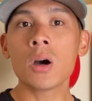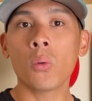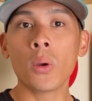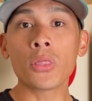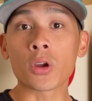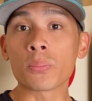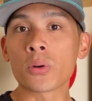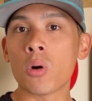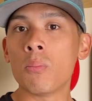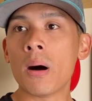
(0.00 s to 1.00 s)
with their
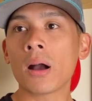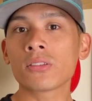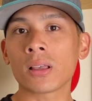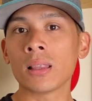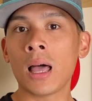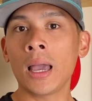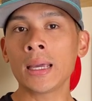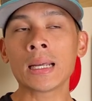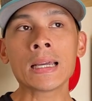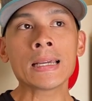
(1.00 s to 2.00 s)
pro boxing
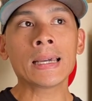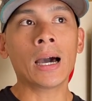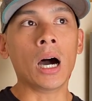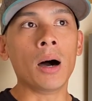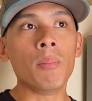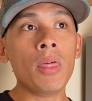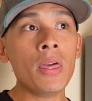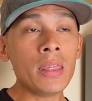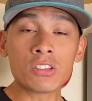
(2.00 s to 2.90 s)
line. Um, and then they